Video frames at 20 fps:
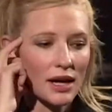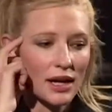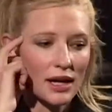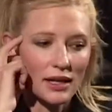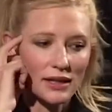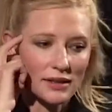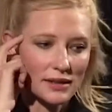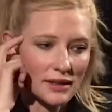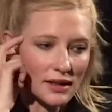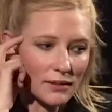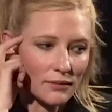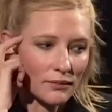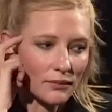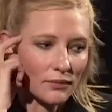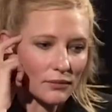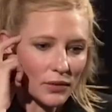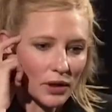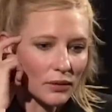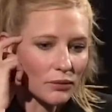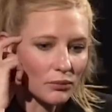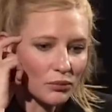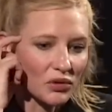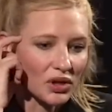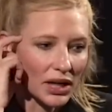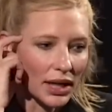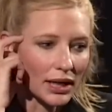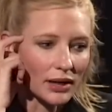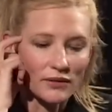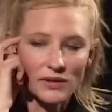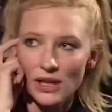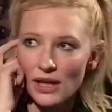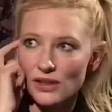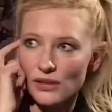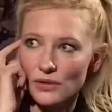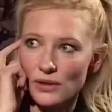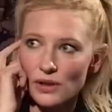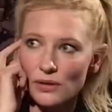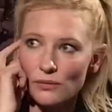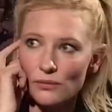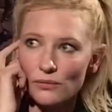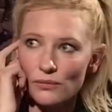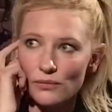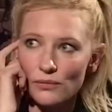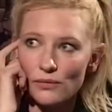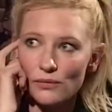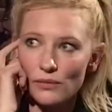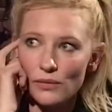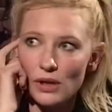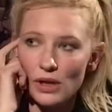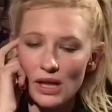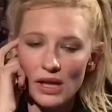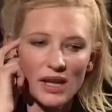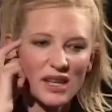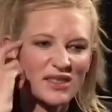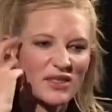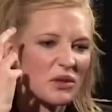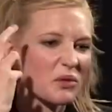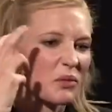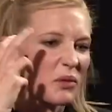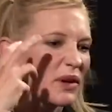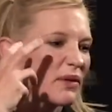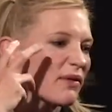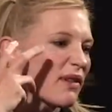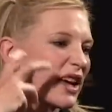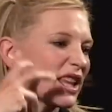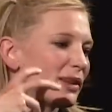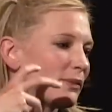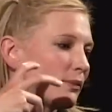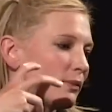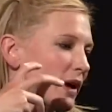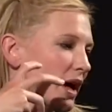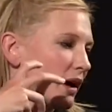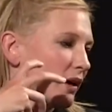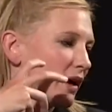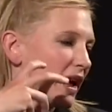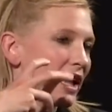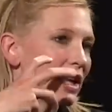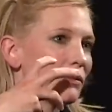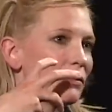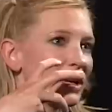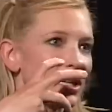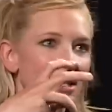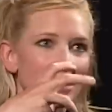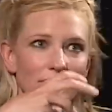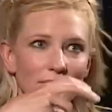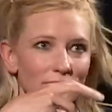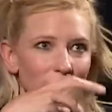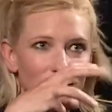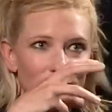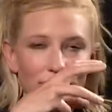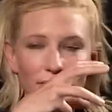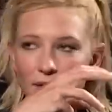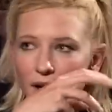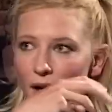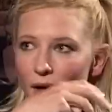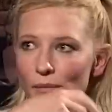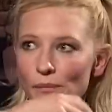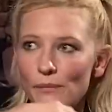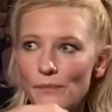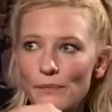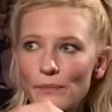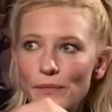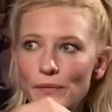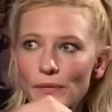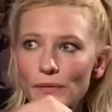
it's um, we're pretty out of touch with them. They're sort of, we find them our enemies. Um,